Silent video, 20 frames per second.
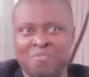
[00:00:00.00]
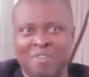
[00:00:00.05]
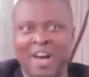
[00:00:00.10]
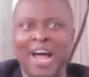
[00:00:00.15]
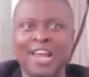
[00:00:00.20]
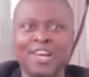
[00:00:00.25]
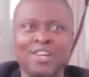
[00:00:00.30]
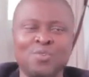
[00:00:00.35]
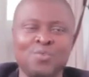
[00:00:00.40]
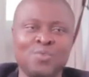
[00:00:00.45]

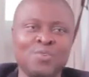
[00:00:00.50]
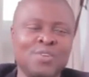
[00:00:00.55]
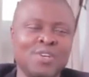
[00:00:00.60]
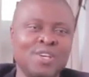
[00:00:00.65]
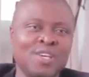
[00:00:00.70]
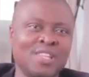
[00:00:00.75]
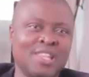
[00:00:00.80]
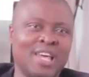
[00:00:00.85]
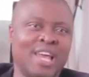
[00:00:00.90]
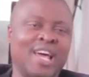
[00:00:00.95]
value
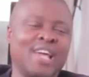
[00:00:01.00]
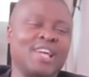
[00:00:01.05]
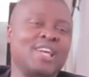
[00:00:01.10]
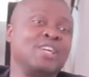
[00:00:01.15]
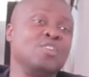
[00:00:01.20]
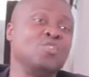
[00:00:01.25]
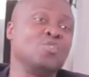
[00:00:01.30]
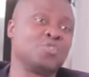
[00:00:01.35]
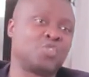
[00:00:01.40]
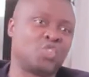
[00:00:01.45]
that are
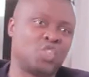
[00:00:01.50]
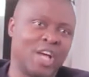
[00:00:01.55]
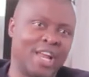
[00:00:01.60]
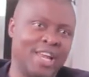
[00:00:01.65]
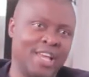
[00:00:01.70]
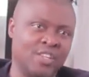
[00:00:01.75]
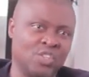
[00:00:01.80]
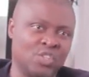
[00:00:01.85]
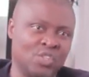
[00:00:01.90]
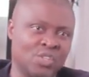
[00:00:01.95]
in those
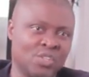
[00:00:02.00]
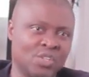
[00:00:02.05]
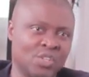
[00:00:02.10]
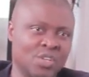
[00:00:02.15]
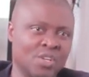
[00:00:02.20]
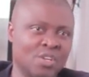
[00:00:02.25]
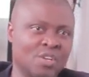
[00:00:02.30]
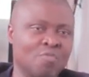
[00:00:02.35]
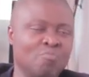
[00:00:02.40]
challenges.